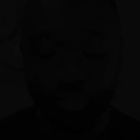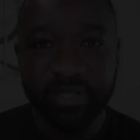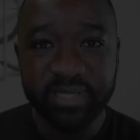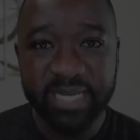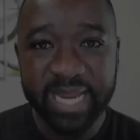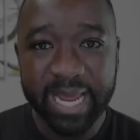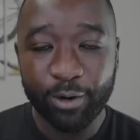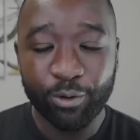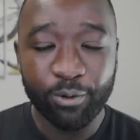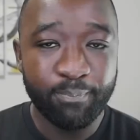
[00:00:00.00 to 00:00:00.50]

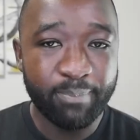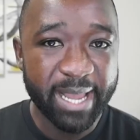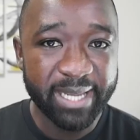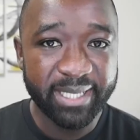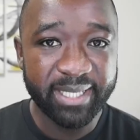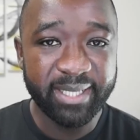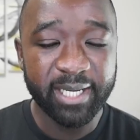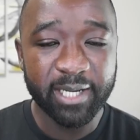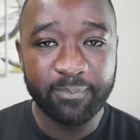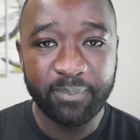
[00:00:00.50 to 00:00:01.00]
Now,
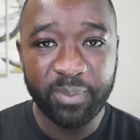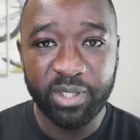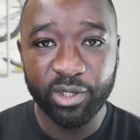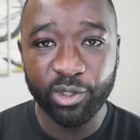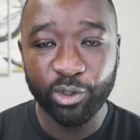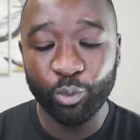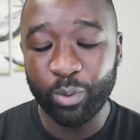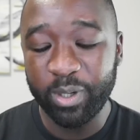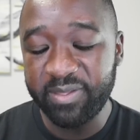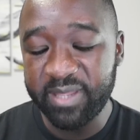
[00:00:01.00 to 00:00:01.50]
backing up
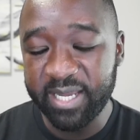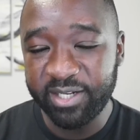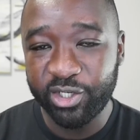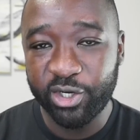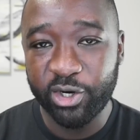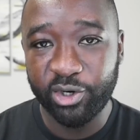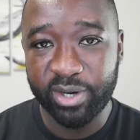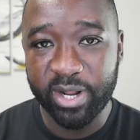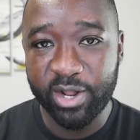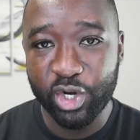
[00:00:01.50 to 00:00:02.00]
here within
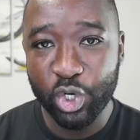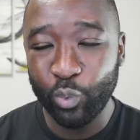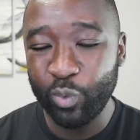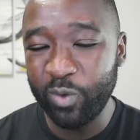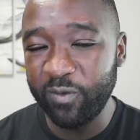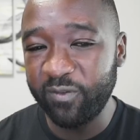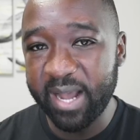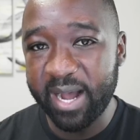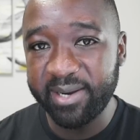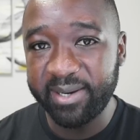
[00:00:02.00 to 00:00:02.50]
Cardano,
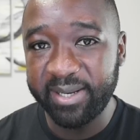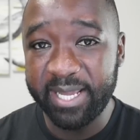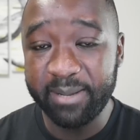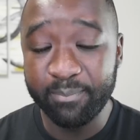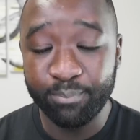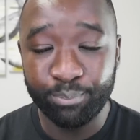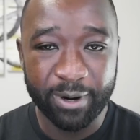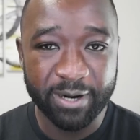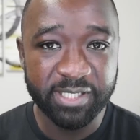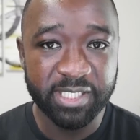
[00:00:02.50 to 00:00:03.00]
we've got
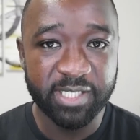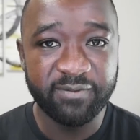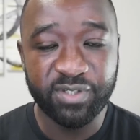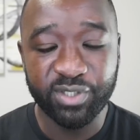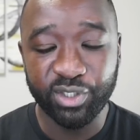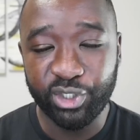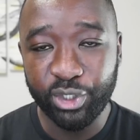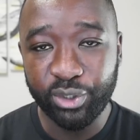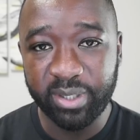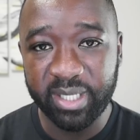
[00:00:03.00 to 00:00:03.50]
impressive
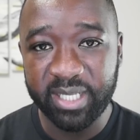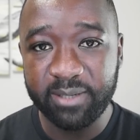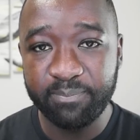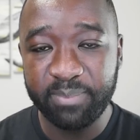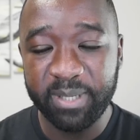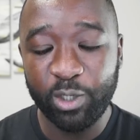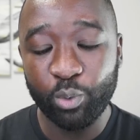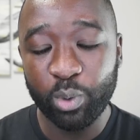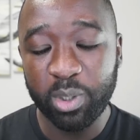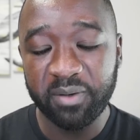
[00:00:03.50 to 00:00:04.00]
security
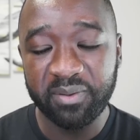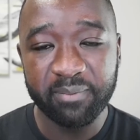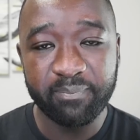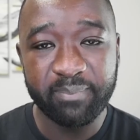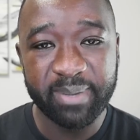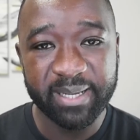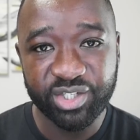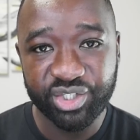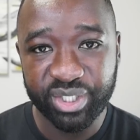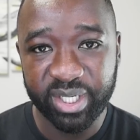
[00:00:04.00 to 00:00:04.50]
being one of the
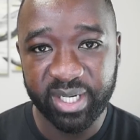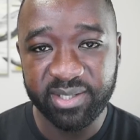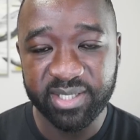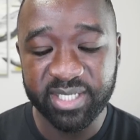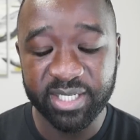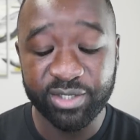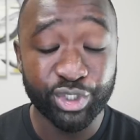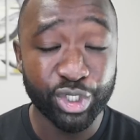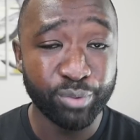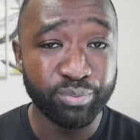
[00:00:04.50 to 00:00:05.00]
best chains
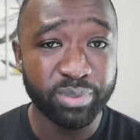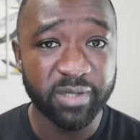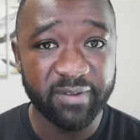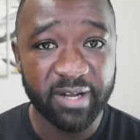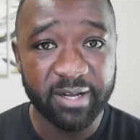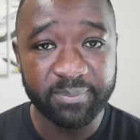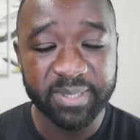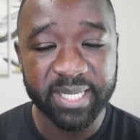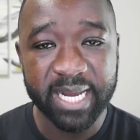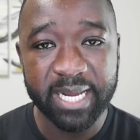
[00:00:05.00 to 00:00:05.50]
in terms of
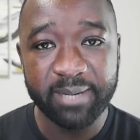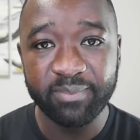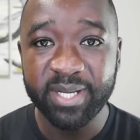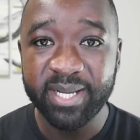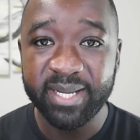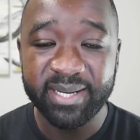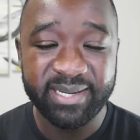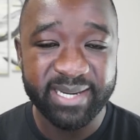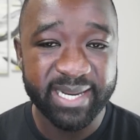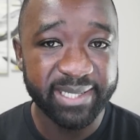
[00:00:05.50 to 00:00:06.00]
uptime
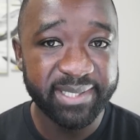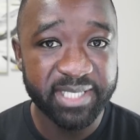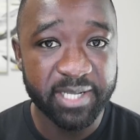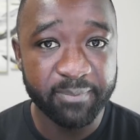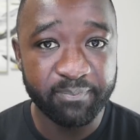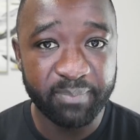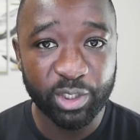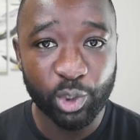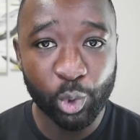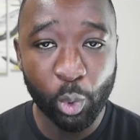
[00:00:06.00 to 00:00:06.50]
next to
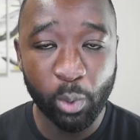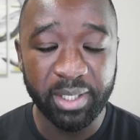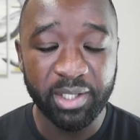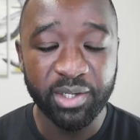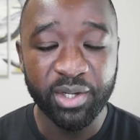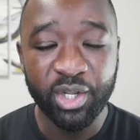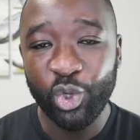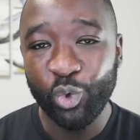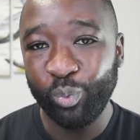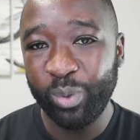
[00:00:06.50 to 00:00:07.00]
Bitcoin.
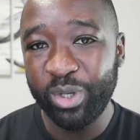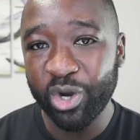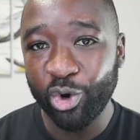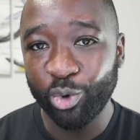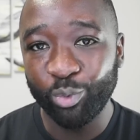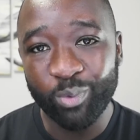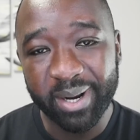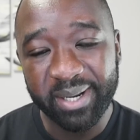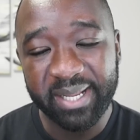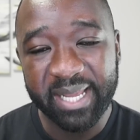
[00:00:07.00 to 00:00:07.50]
We
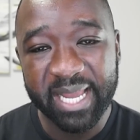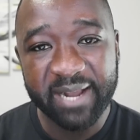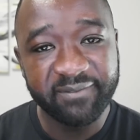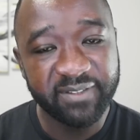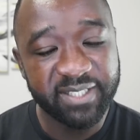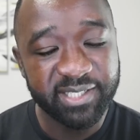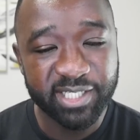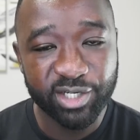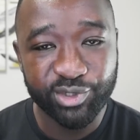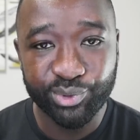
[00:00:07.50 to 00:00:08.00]
already have
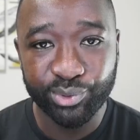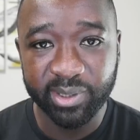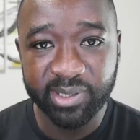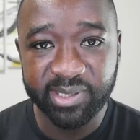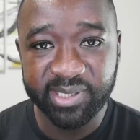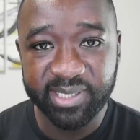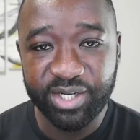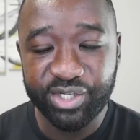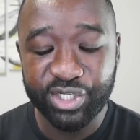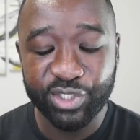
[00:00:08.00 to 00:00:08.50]

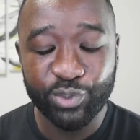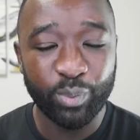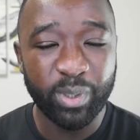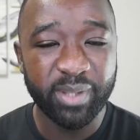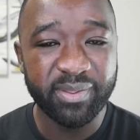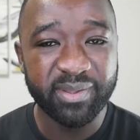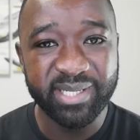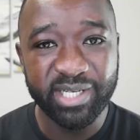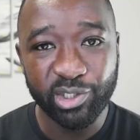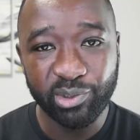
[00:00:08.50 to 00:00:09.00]
decentralization
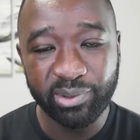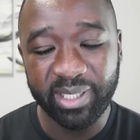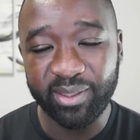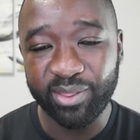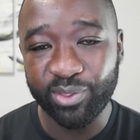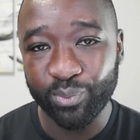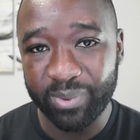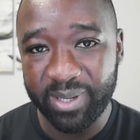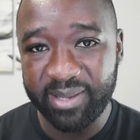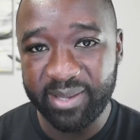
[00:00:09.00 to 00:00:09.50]
with nearly
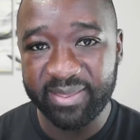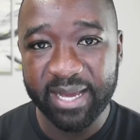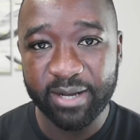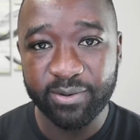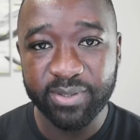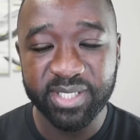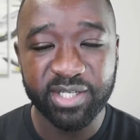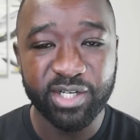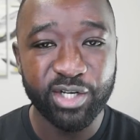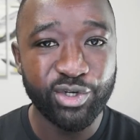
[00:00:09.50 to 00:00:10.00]

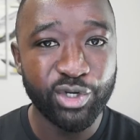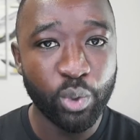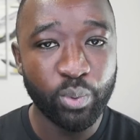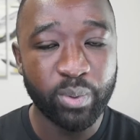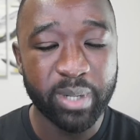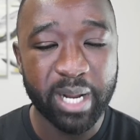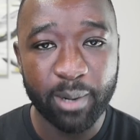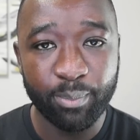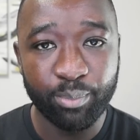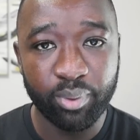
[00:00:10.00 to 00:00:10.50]
3,000
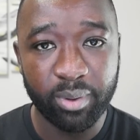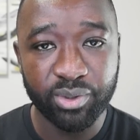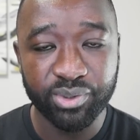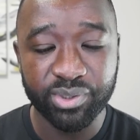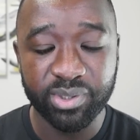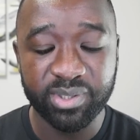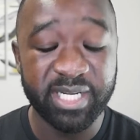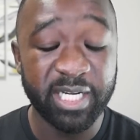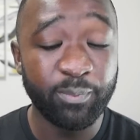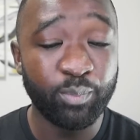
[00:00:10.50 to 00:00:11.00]
node operators
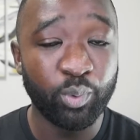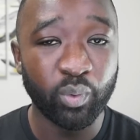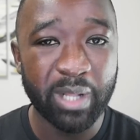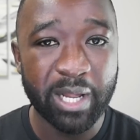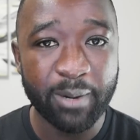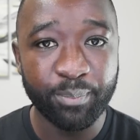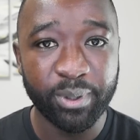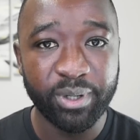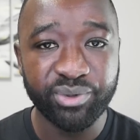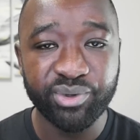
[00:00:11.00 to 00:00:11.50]
or stake pool
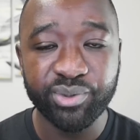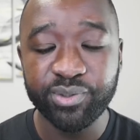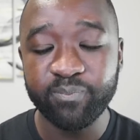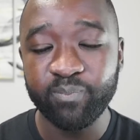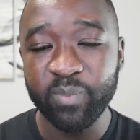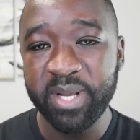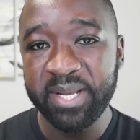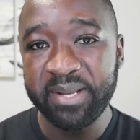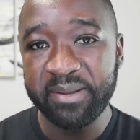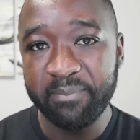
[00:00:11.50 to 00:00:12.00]
operators
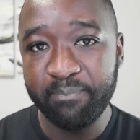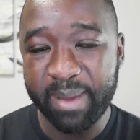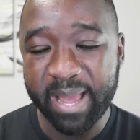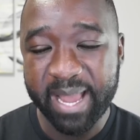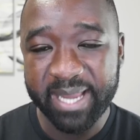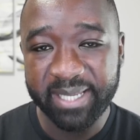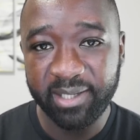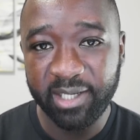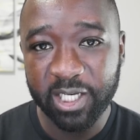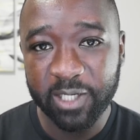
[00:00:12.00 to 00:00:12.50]

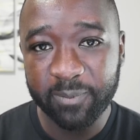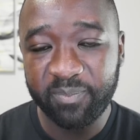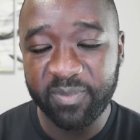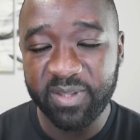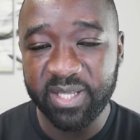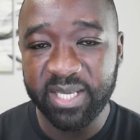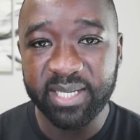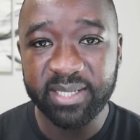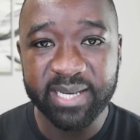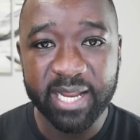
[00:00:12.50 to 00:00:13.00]
backing up
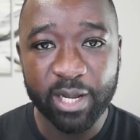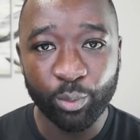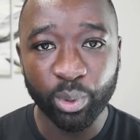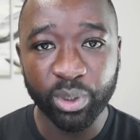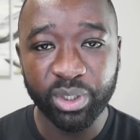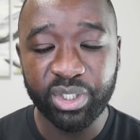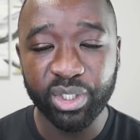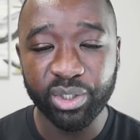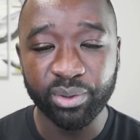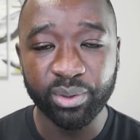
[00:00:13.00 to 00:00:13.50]
the
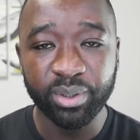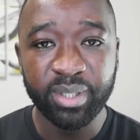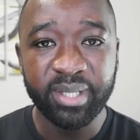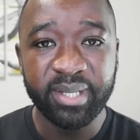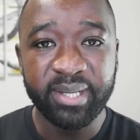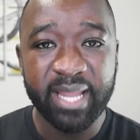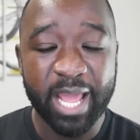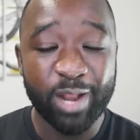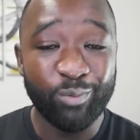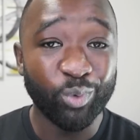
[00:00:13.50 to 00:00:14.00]
network here.
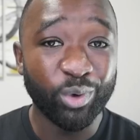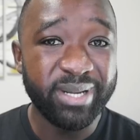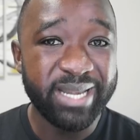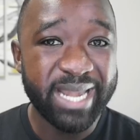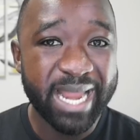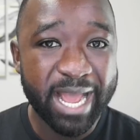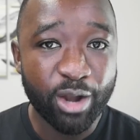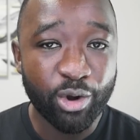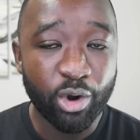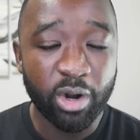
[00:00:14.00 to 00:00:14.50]
And we're
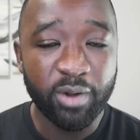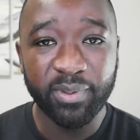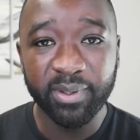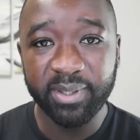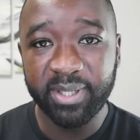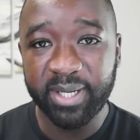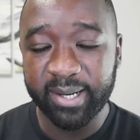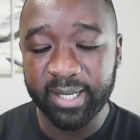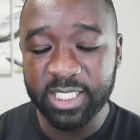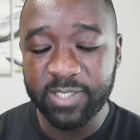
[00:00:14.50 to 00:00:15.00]
now on the
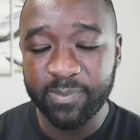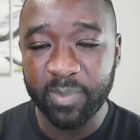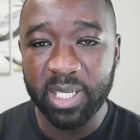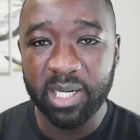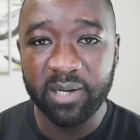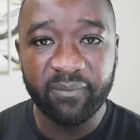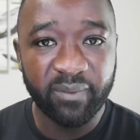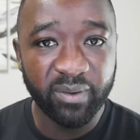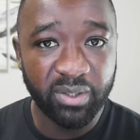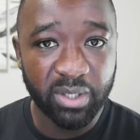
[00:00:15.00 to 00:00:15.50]
cusp
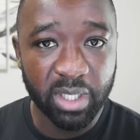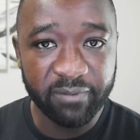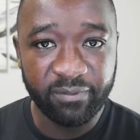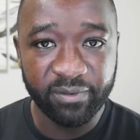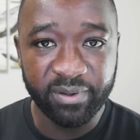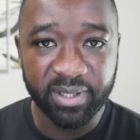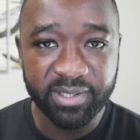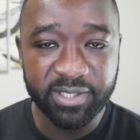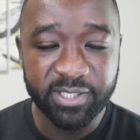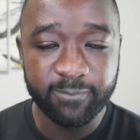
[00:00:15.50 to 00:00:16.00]
of
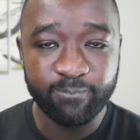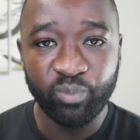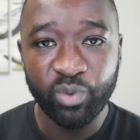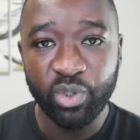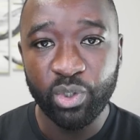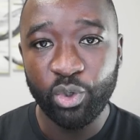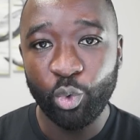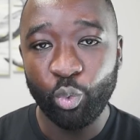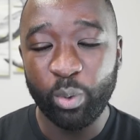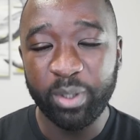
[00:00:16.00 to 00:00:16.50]
governance
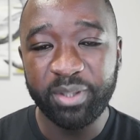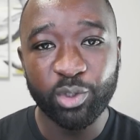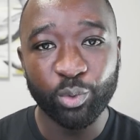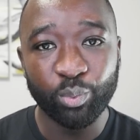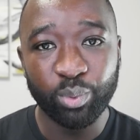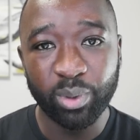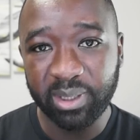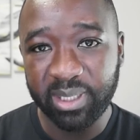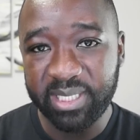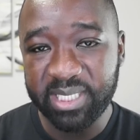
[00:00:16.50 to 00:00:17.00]
with the
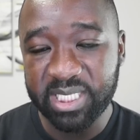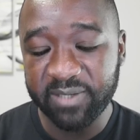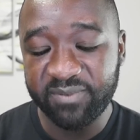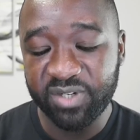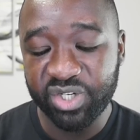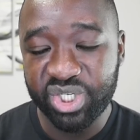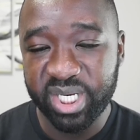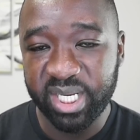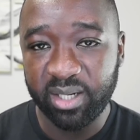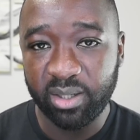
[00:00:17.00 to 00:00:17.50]
release of
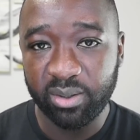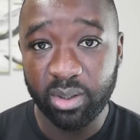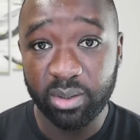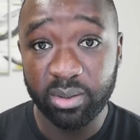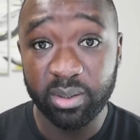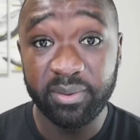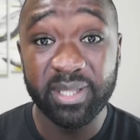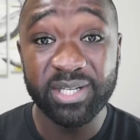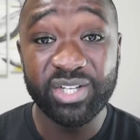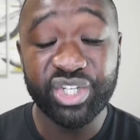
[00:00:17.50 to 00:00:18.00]
the chain,
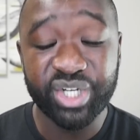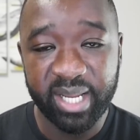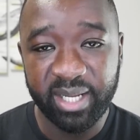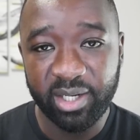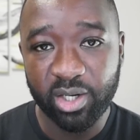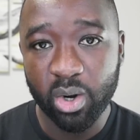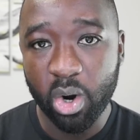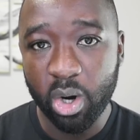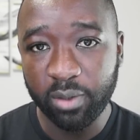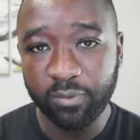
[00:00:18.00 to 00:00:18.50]
the
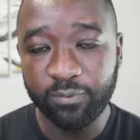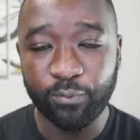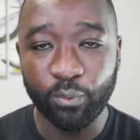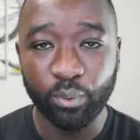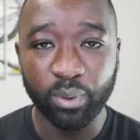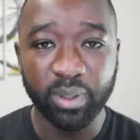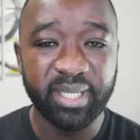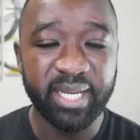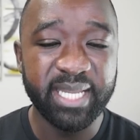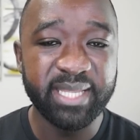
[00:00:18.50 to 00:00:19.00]
chain hard
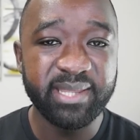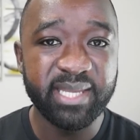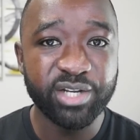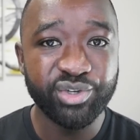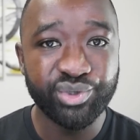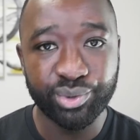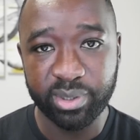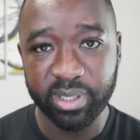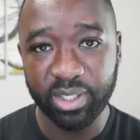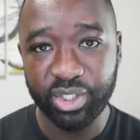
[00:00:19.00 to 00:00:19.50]
fork in the
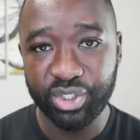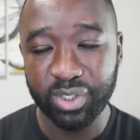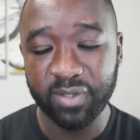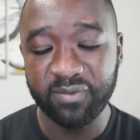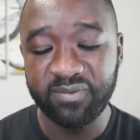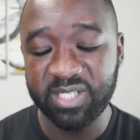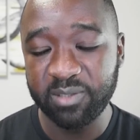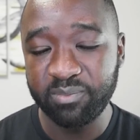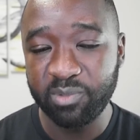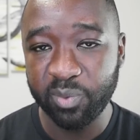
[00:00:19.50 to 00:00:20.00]
introduction of
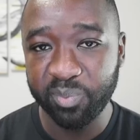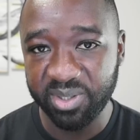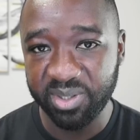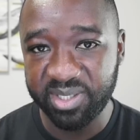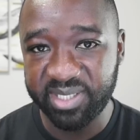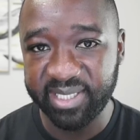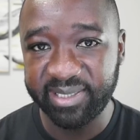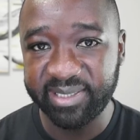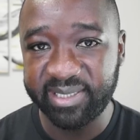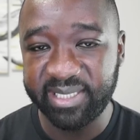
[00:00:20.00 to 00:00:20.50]
CIP number
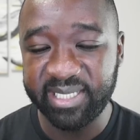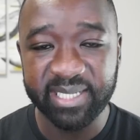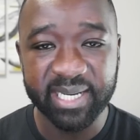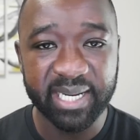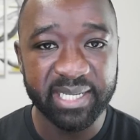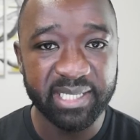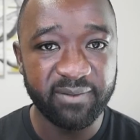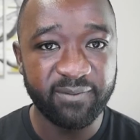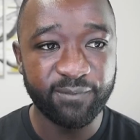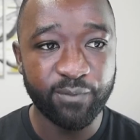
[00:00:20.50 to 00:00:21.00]

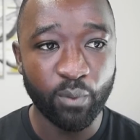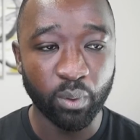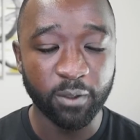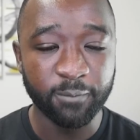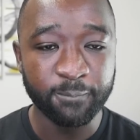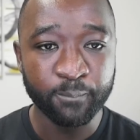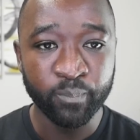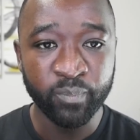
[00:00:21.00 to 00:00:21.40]
1694.